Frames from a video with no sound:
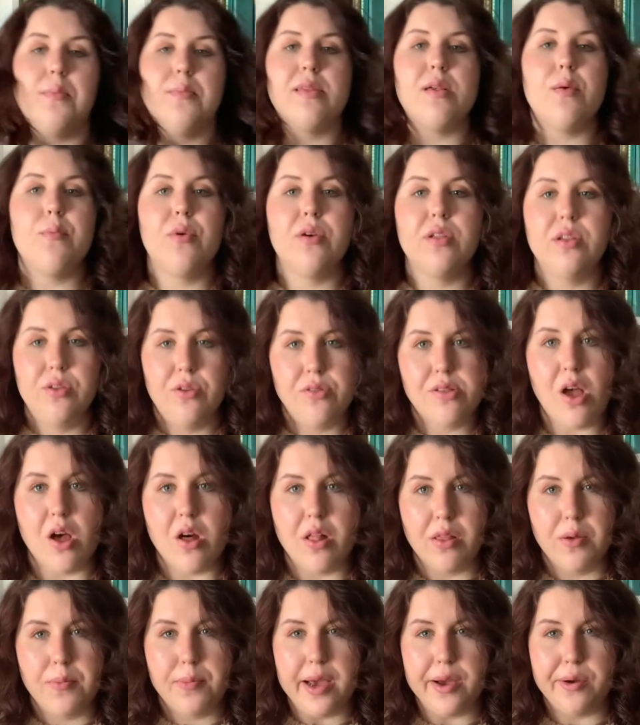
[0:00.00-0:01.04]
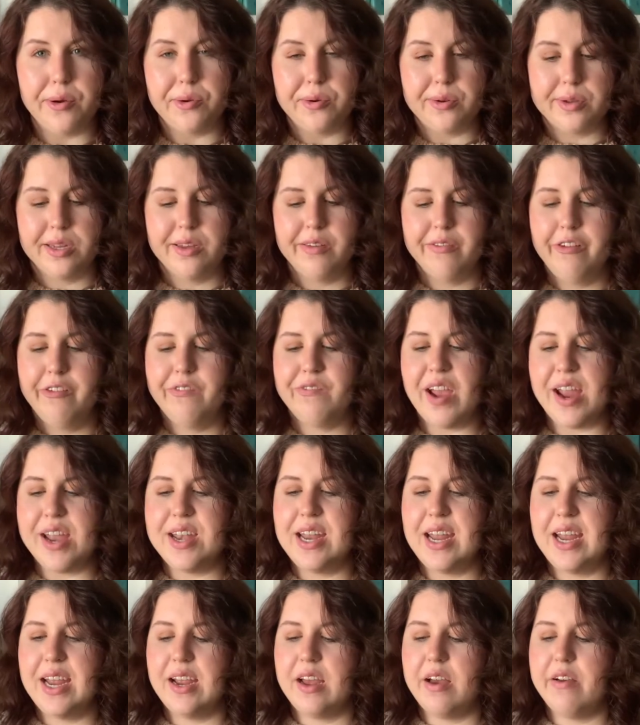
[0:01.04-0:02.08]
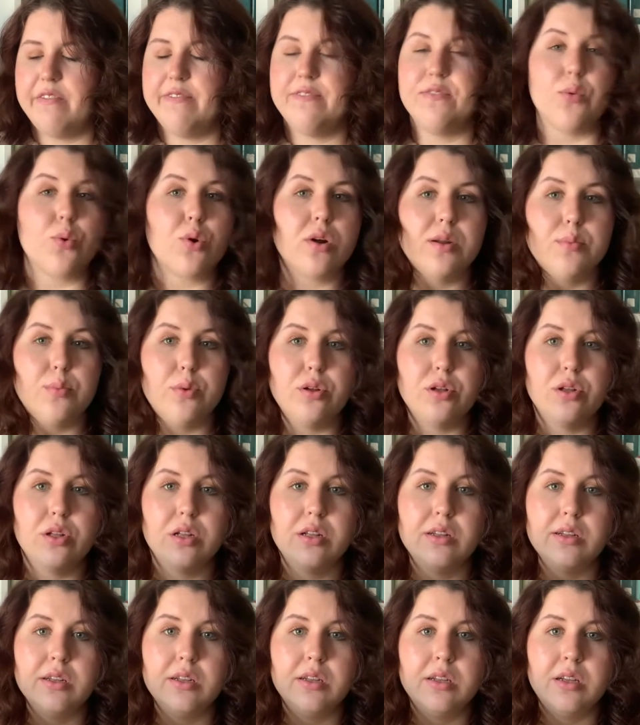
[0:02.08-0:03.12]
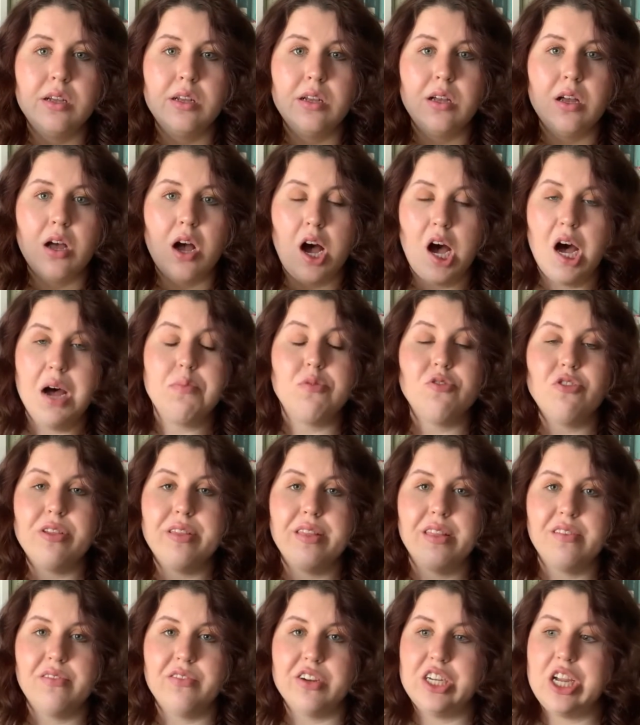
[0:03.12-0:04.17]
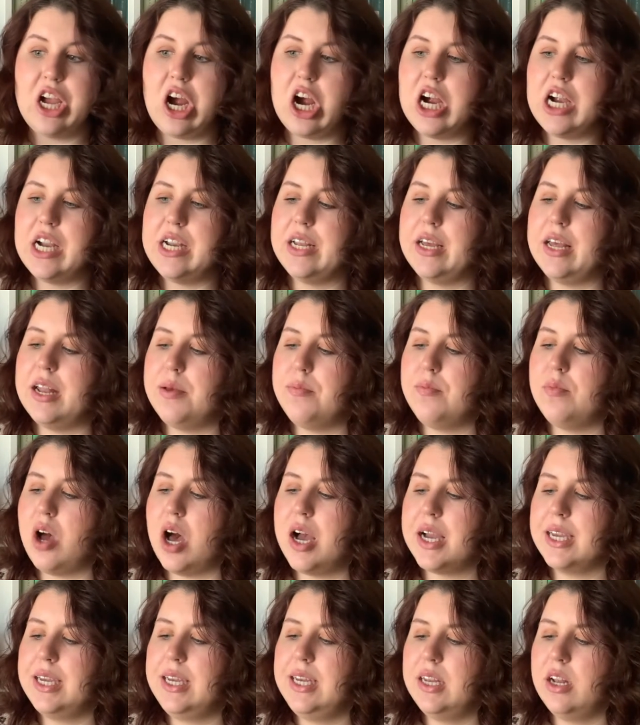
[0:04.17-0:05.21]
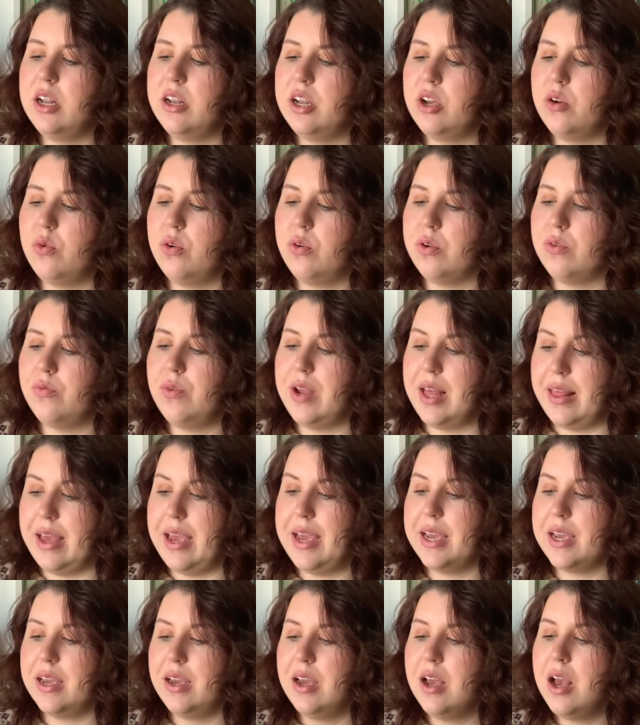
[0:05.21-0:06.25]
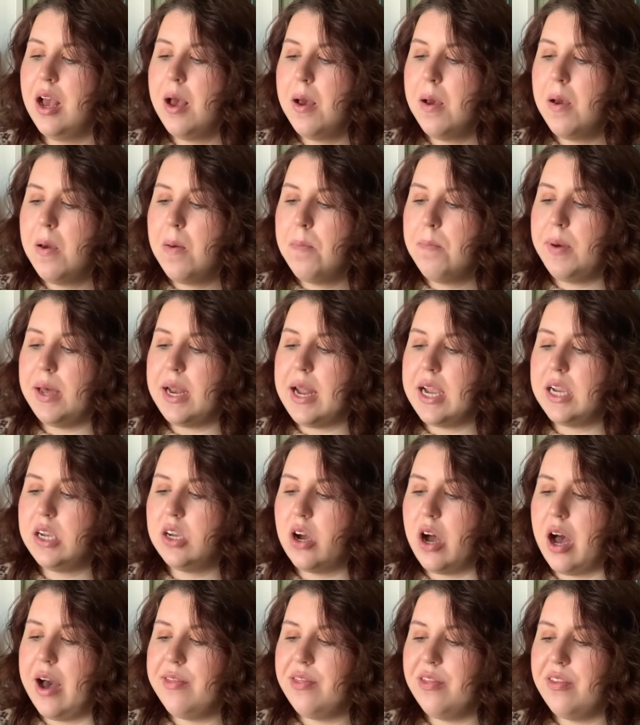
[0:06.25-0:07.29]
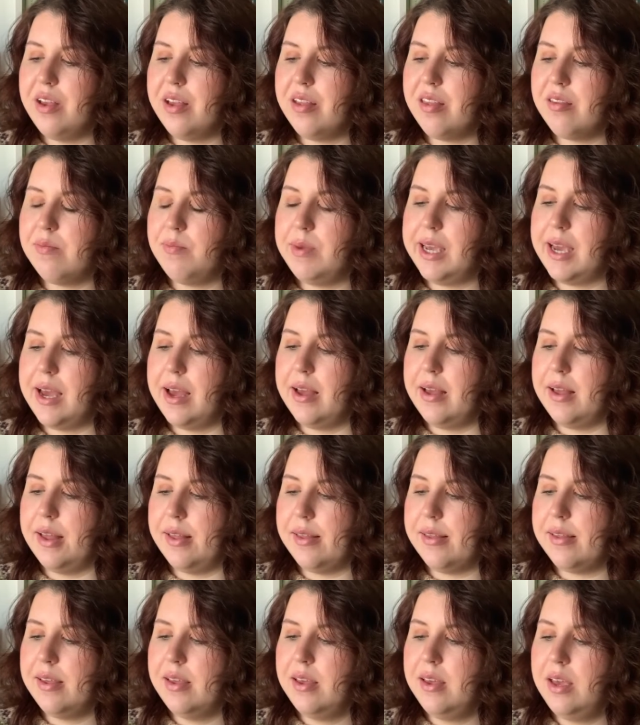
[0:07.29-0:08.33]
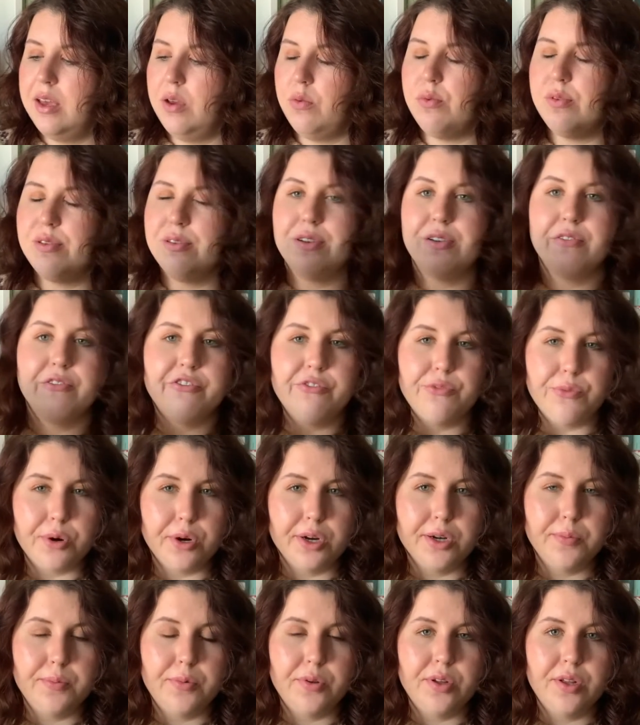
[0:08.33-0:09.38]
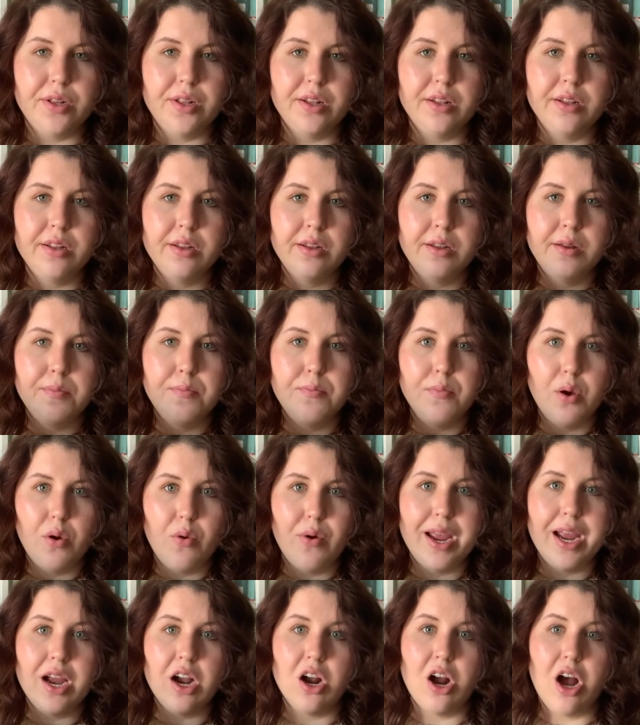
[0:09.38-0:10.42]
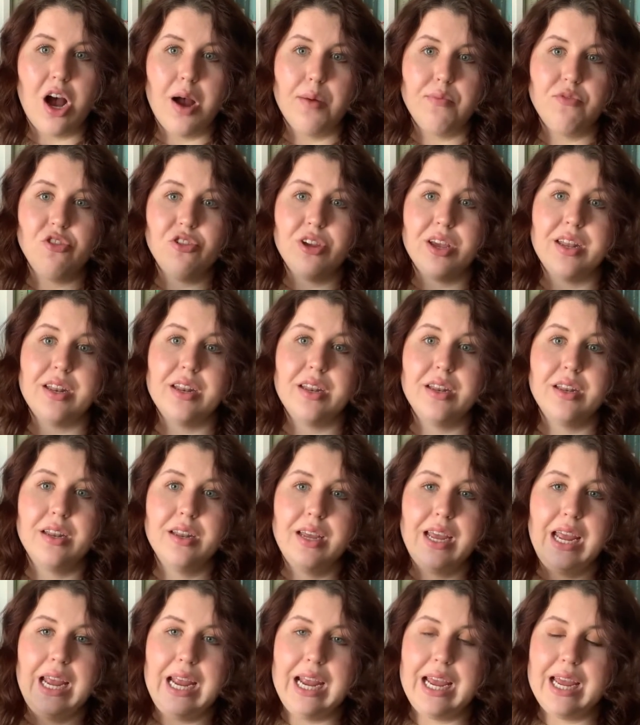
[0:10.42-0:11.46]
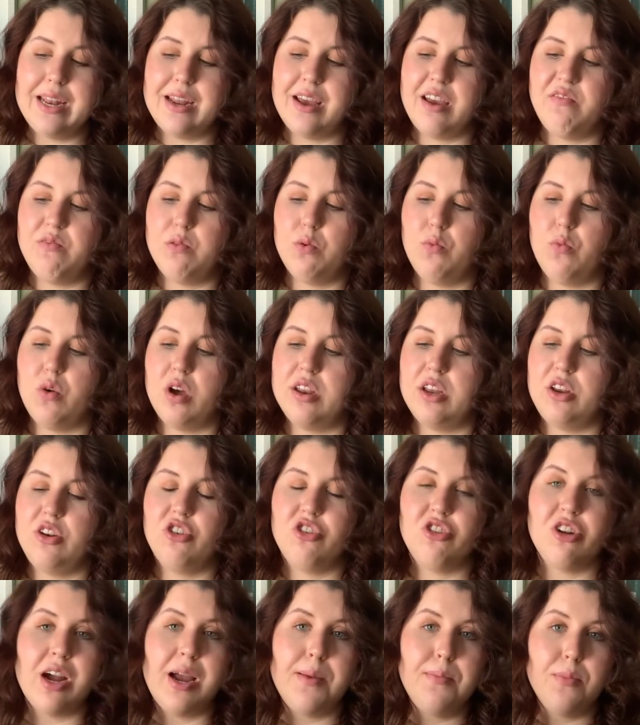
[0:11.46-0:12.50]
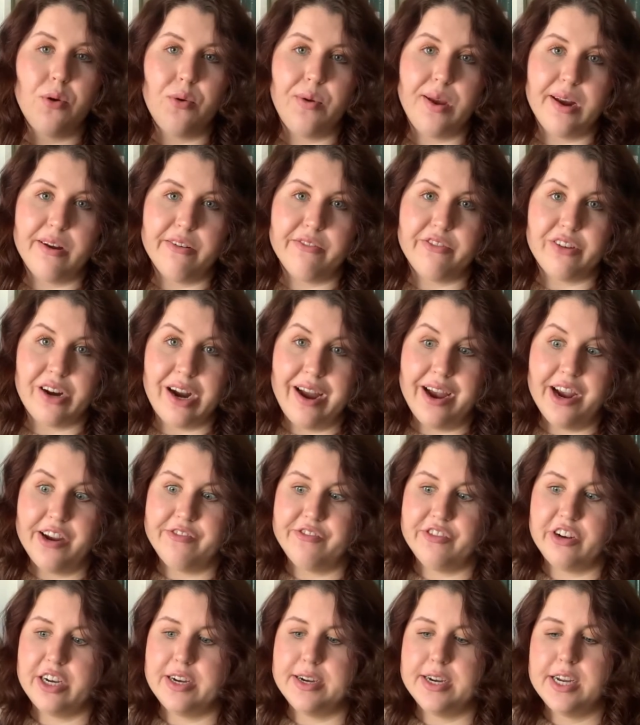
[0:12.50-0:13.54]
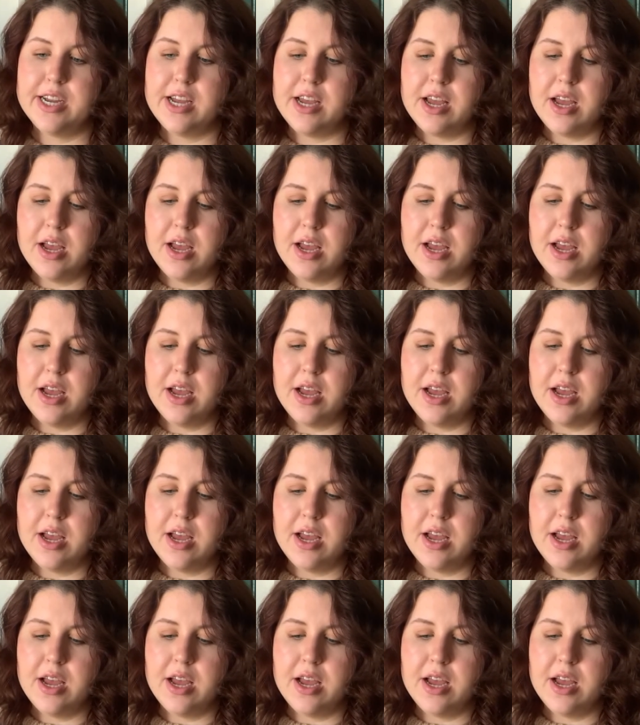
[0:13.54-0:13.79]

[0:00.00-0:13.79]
someone who's all about finding affordable options for yarn, and I'm not keen on acrylic, but I got this because it was an affordable mohair option, and I've been wanting to try mohair forever.